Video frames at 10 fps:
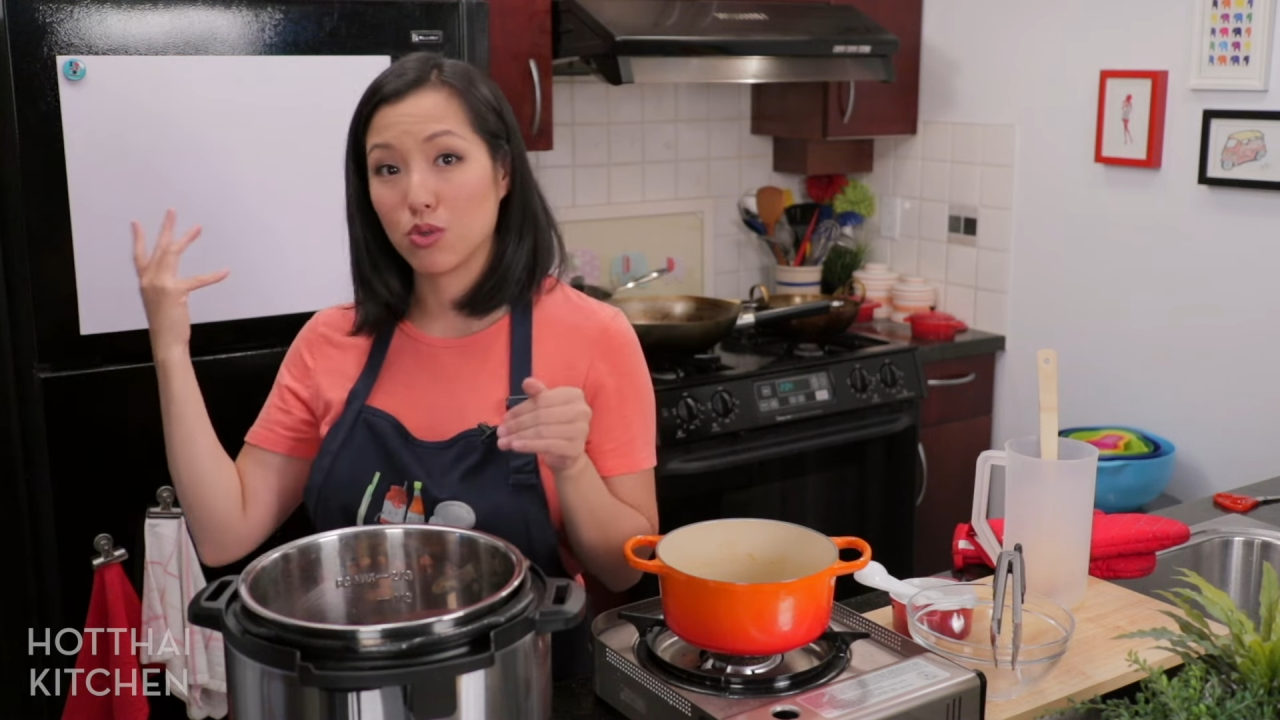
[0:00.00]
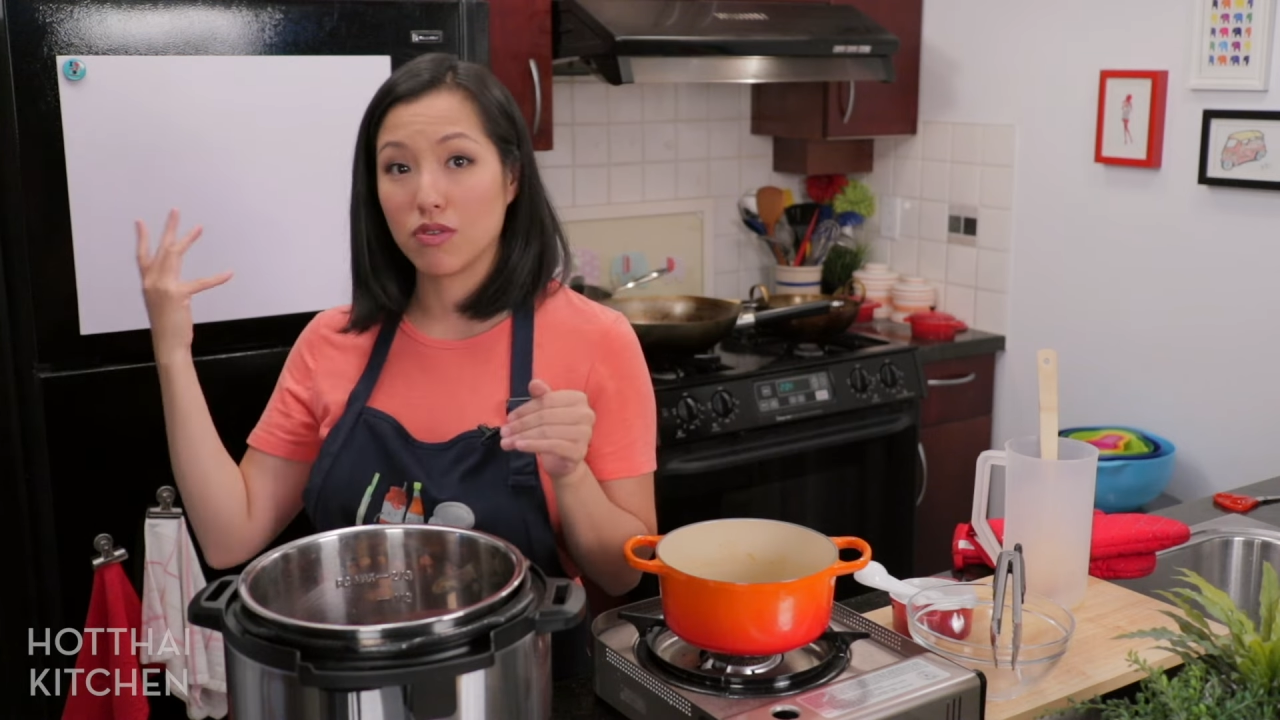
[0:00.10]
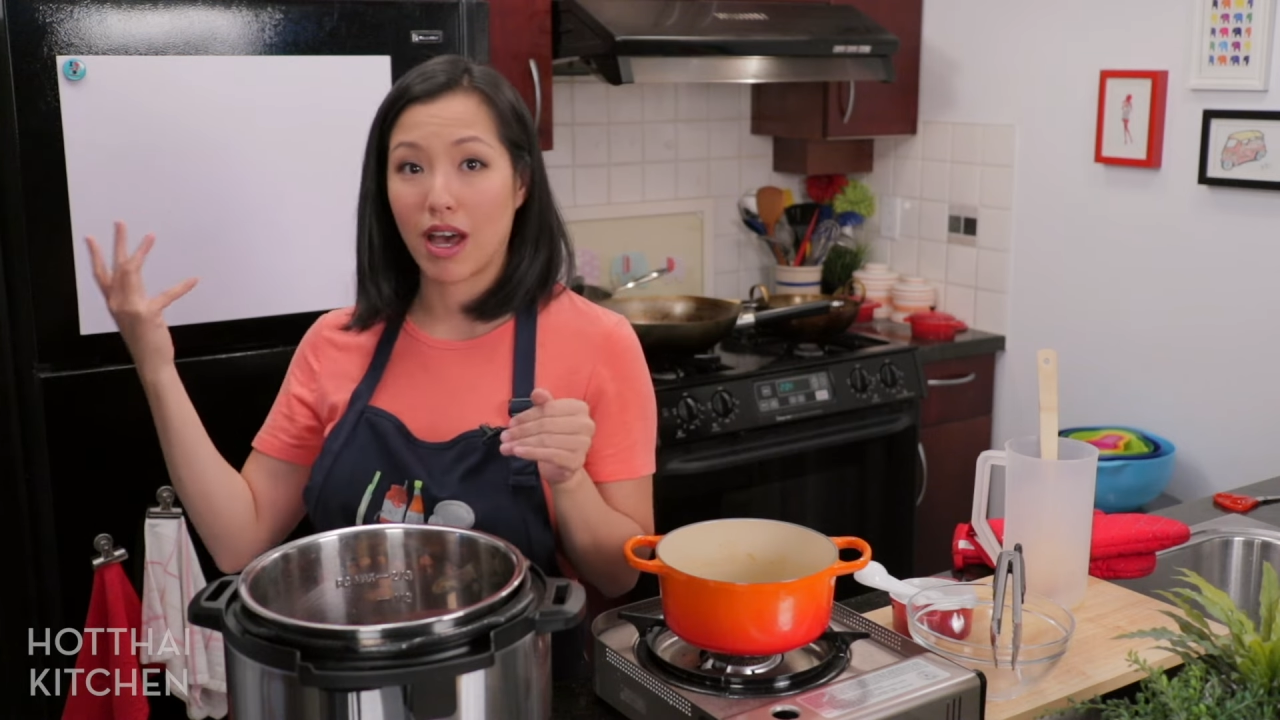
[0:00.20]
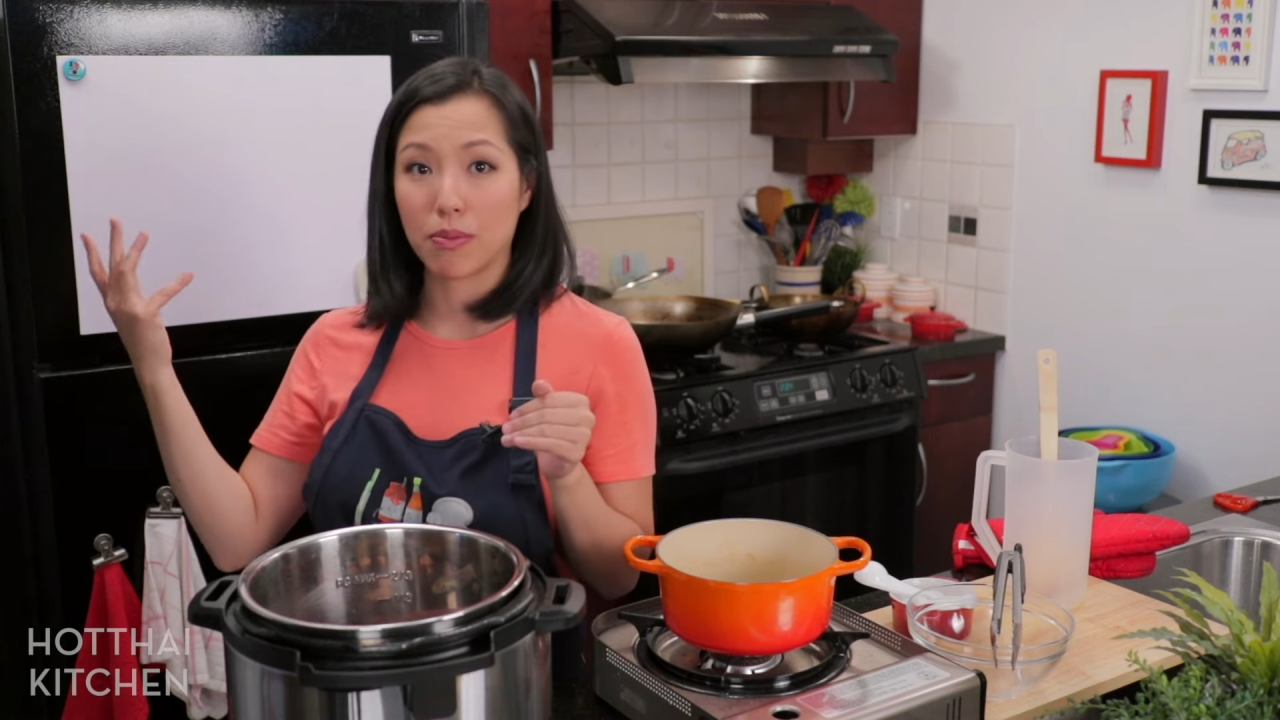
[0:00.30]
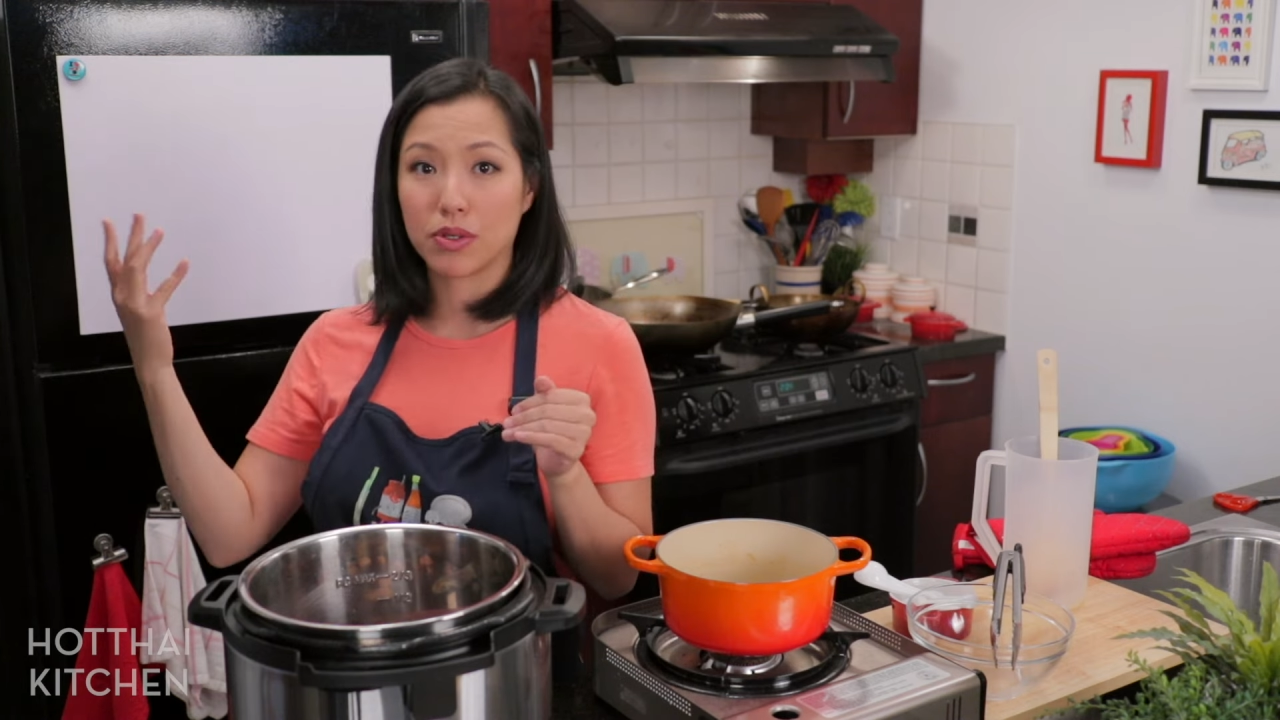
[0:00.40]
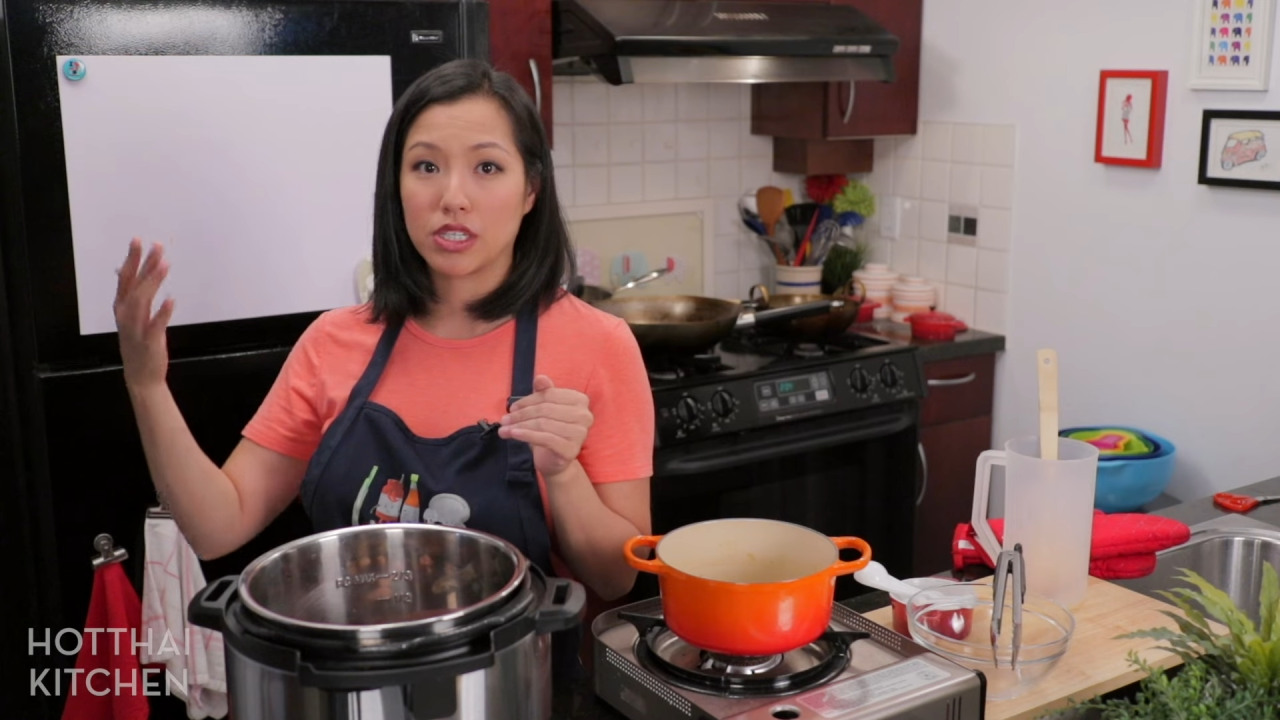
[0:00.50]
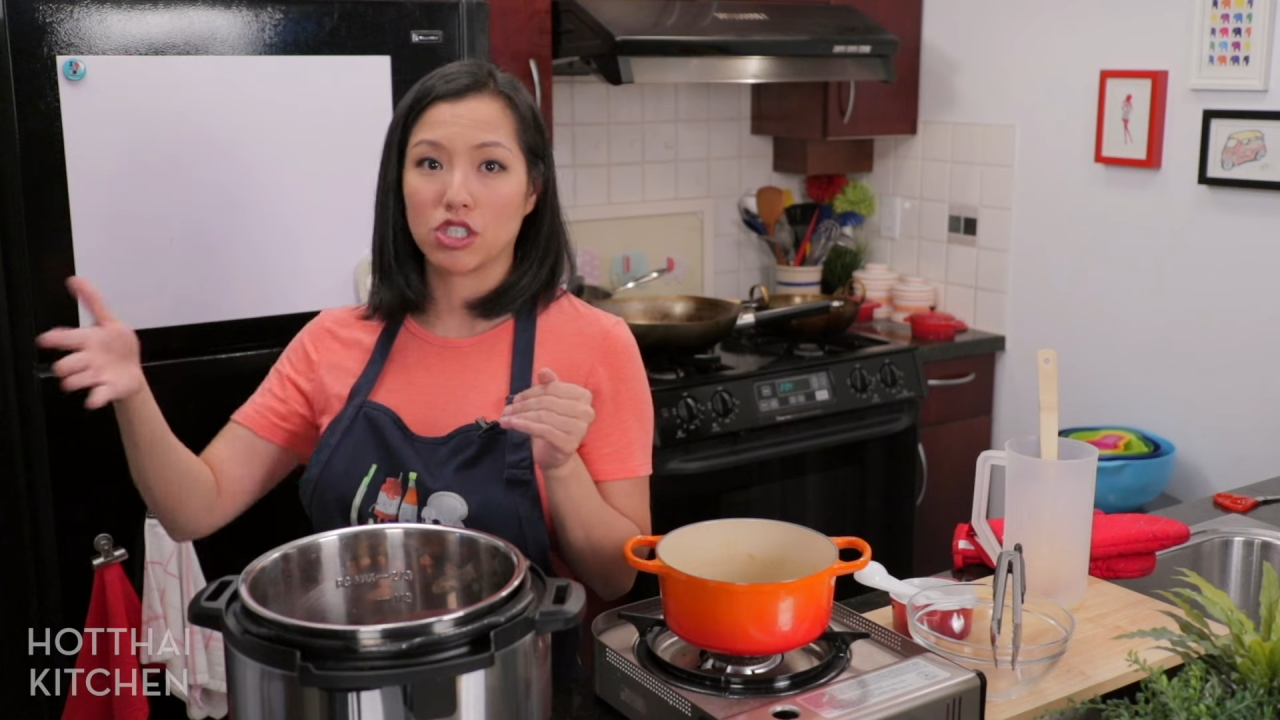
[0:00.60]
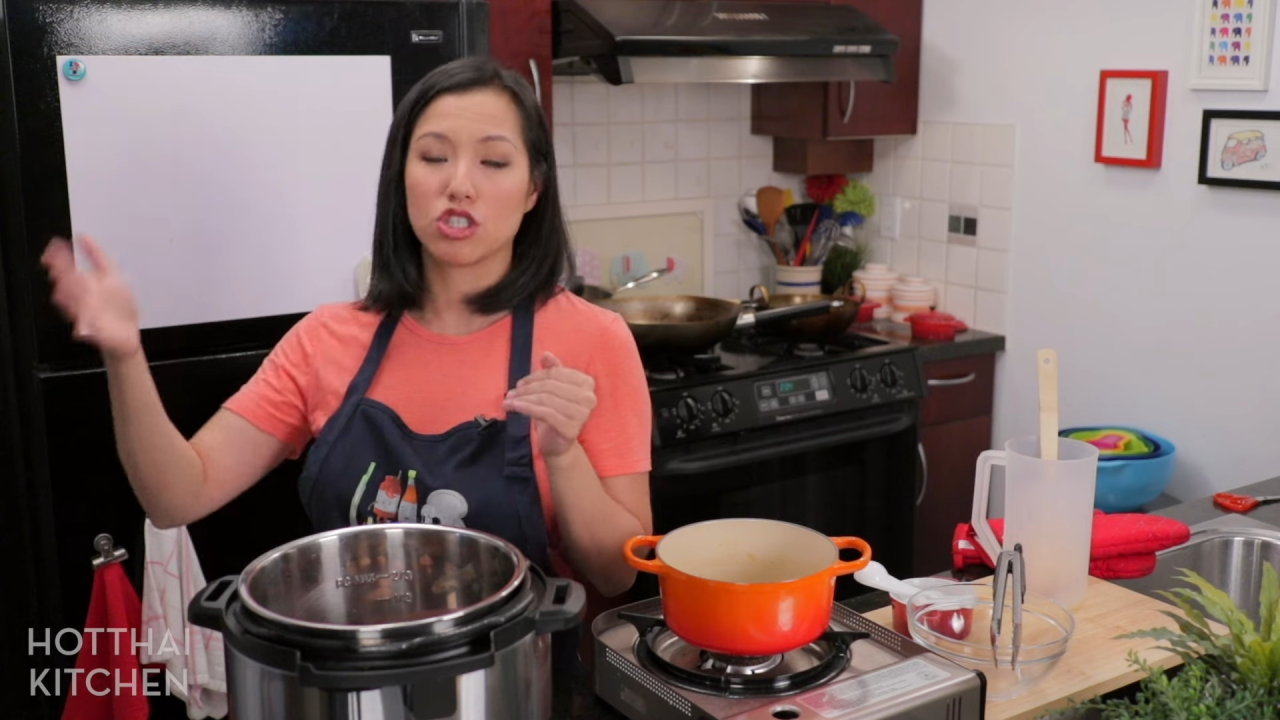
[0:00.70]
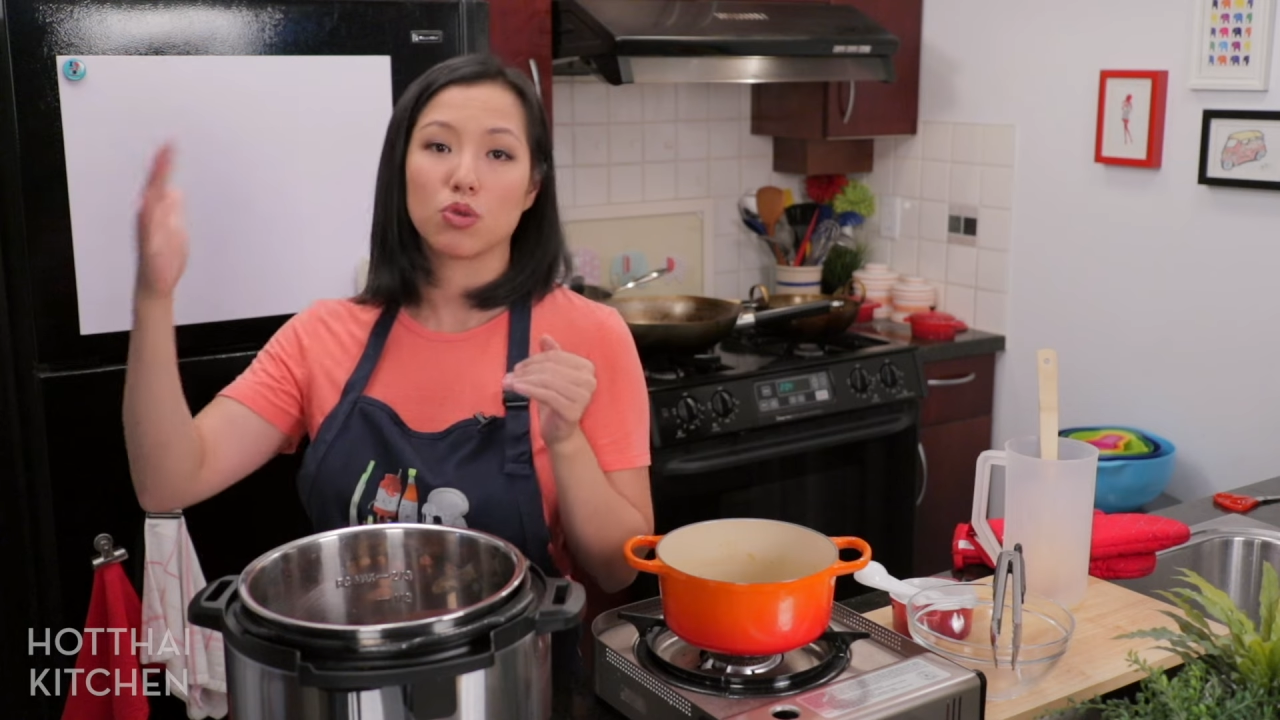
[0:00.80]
to evaporation,